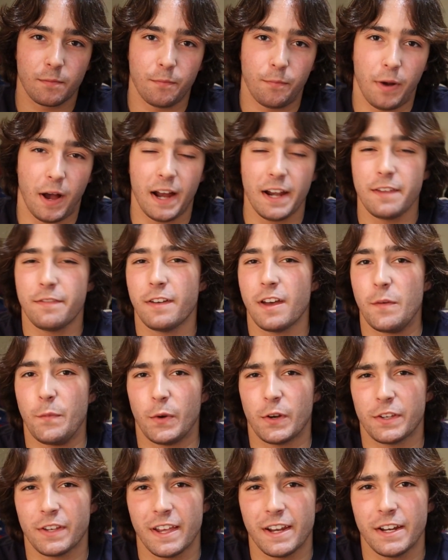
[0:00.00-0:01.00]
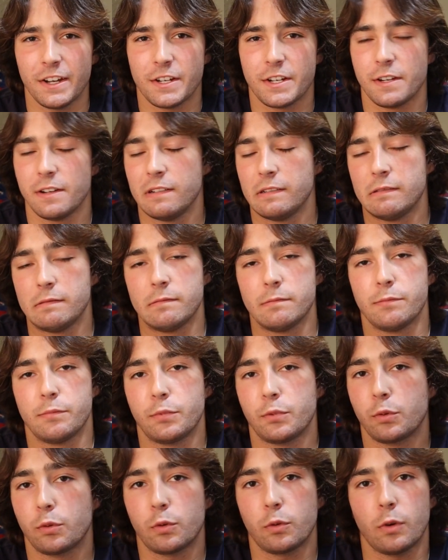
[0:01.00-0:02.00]
Body fat percentage,
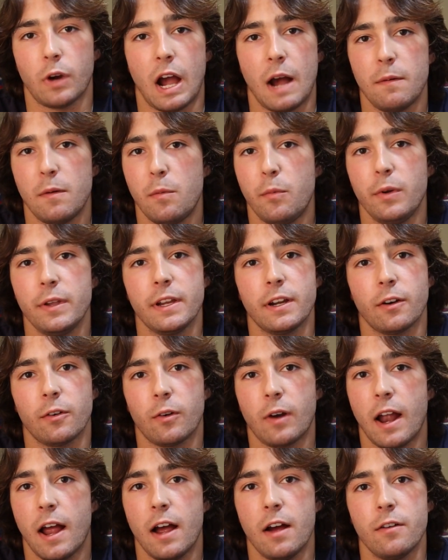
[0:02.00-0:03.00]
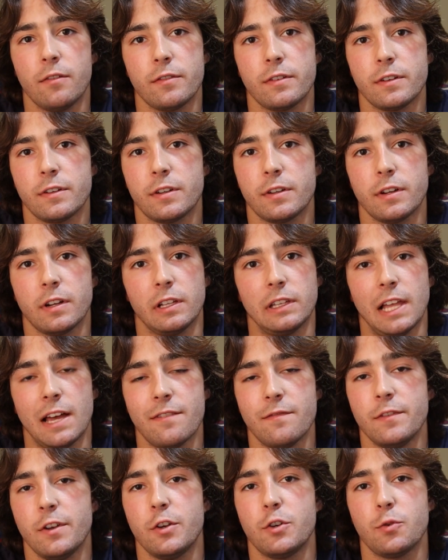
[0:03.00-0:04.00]
probably around
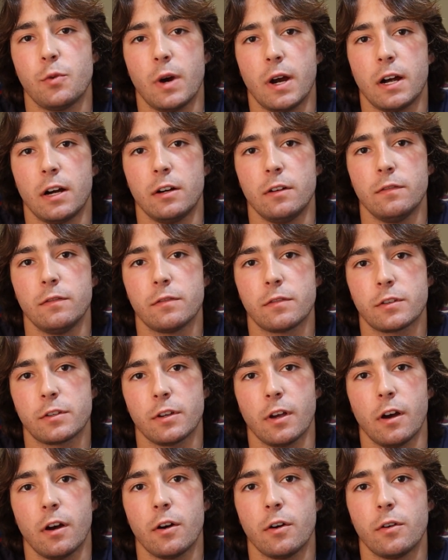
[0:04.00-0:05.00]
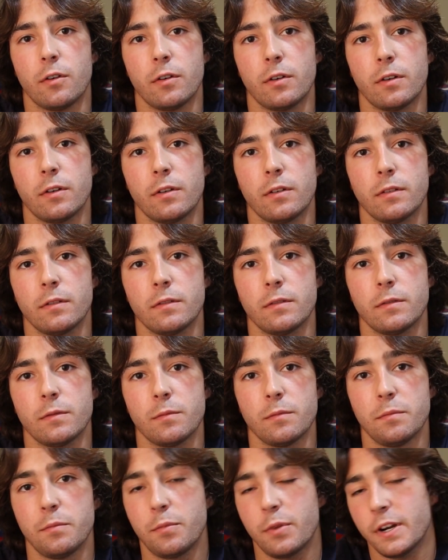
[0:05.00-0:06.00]
11 to 12. So
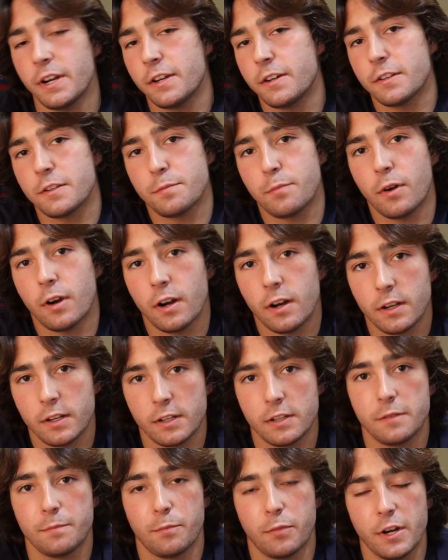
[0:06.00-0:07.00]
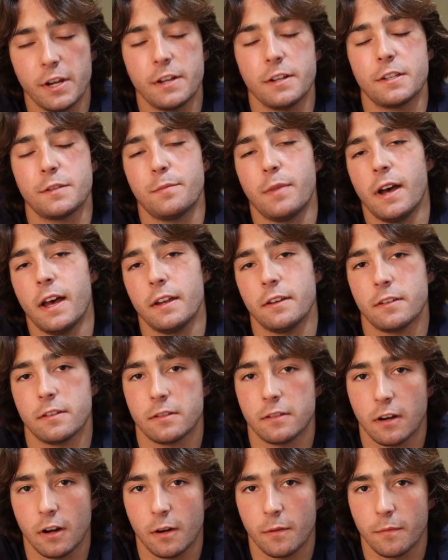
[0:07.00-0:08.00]
pretty good spot to
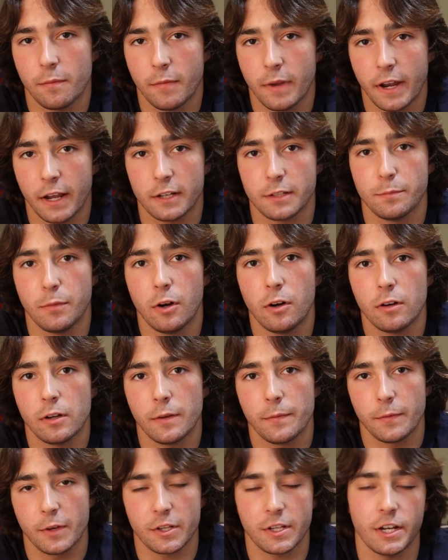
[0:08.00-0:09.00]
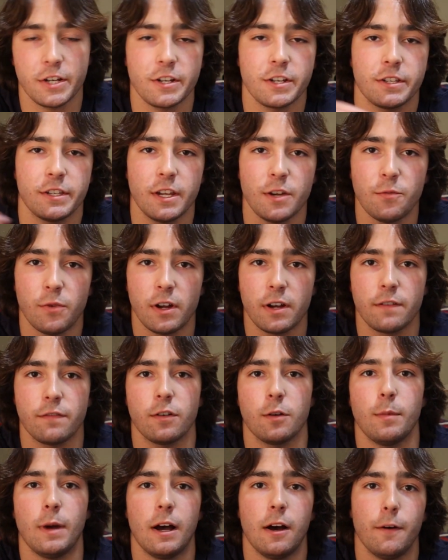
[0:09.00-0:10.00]
start my next bulk, because I just did one
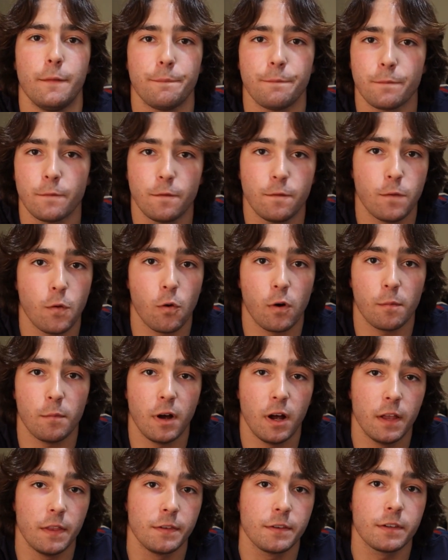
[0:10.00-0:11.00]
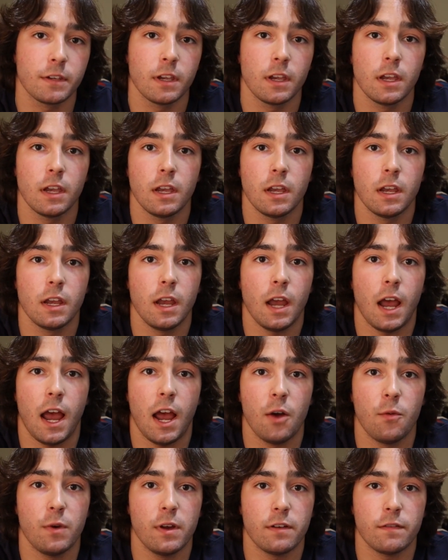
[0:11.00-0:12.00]
for about 4 months.
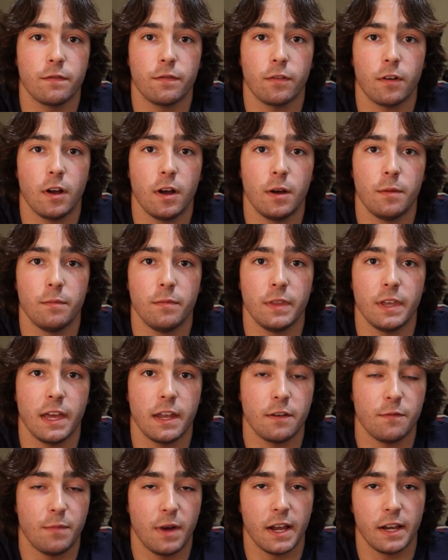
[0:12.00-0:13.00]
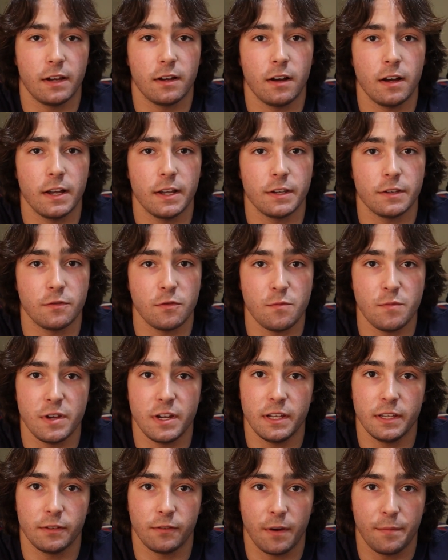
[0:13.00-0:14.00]
I went from the end of my cut to
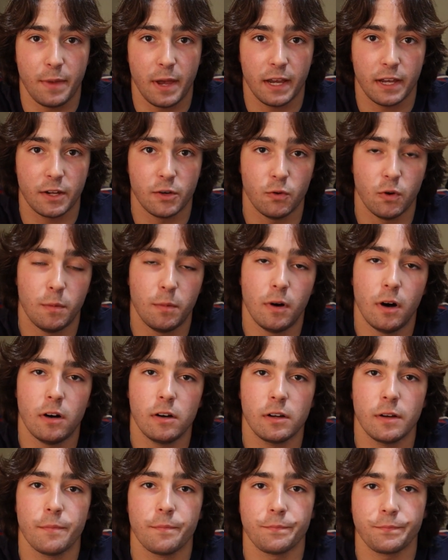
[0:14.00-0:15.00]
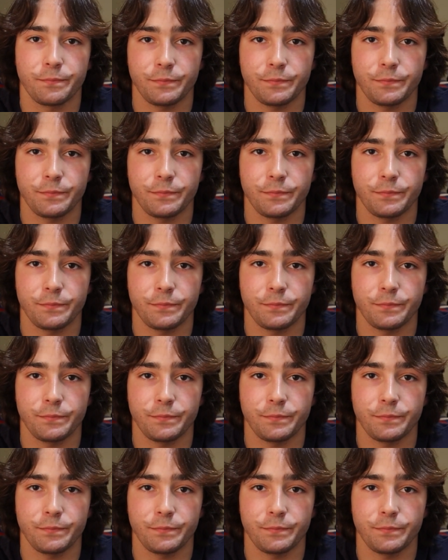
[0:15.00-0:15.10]
immediately right back into a bulk,